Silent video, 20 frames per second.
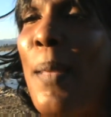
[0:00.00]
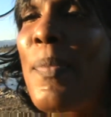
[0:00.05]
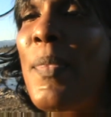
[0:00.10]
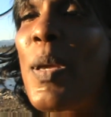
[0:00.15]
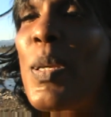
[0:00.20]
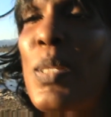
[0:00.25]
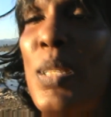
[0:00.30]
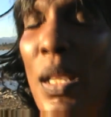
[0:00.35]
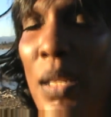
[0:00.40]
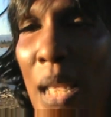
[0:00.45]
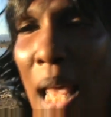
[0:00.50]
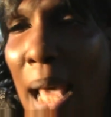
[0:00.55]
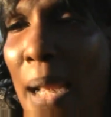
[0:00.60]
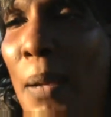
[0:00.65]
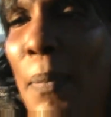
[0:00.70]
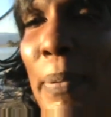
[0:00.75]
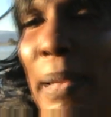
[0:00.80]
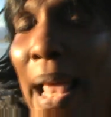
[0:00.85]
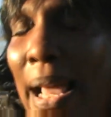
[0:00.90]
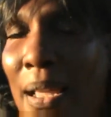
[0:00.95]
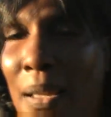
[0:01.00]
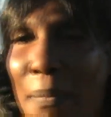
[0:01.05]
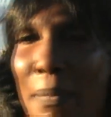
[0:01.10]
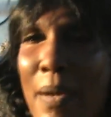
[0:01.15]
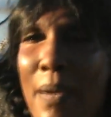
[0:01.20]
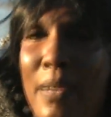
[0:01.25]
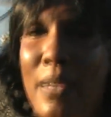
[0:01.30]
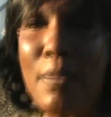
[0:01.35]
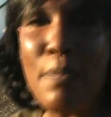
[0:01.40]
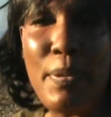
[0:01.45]
There's a lot of black
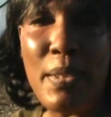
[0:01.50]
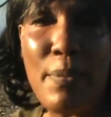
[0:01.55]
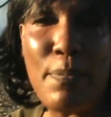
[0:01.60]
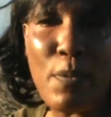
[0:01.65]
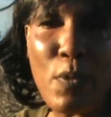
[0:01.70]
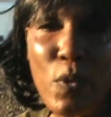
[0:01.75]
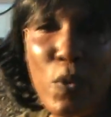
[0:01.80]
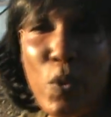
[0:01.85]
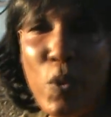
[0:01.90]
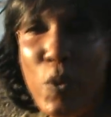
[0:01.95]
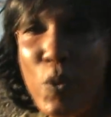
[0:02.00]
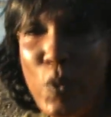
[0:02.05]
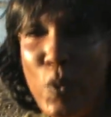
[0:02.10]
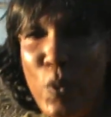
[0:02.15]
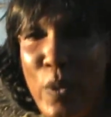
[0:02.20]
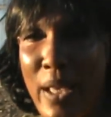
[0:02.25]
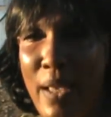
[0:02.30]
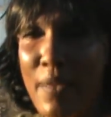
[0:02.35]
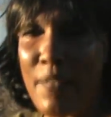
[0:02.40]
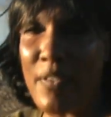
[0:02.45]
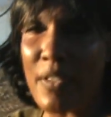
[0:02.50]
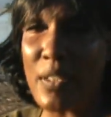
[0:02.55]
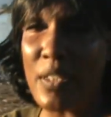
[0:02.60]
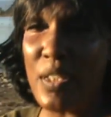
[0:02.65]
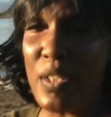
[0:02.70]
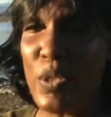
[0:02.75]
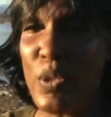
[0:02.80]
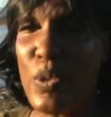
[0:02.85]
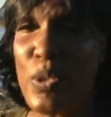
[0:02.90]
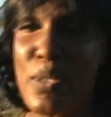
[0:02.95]
American people who have
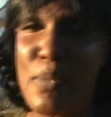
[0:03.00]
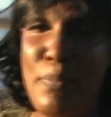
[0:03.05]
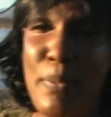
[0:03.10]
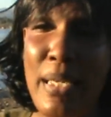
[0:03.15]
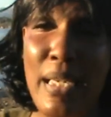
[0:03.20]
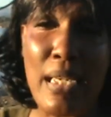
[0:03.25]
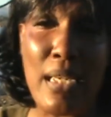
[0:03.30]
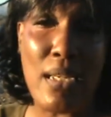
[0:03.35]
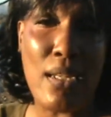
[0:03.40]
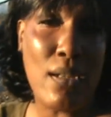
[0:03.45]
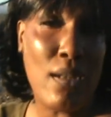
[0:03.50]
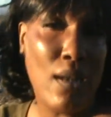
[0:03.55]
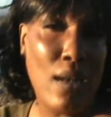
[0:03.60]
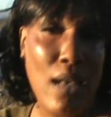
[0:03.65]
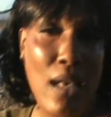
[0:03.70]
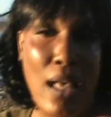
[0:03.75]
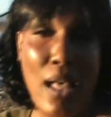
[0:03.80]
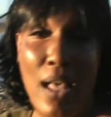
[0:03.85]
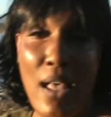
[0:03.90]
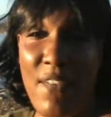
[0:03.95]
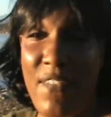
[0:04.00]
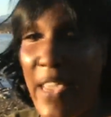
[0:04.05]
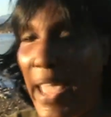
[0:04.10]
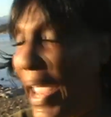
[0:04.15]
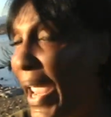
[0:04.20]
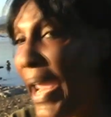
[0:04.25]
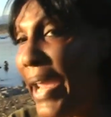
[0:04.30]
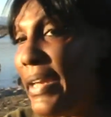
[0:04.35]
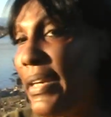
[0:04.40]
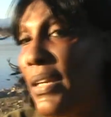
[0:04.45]
accused me of
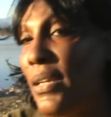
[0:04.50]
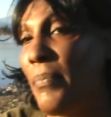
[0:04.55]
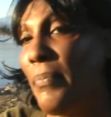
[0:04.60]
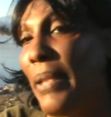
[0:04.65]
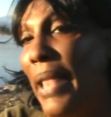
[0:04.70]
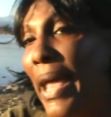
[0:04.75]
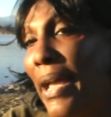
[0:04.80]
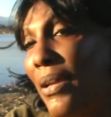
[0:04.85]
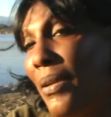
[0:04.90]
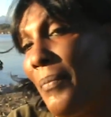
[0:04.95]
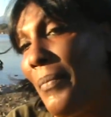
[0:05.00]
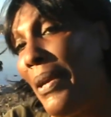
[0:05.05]
hating black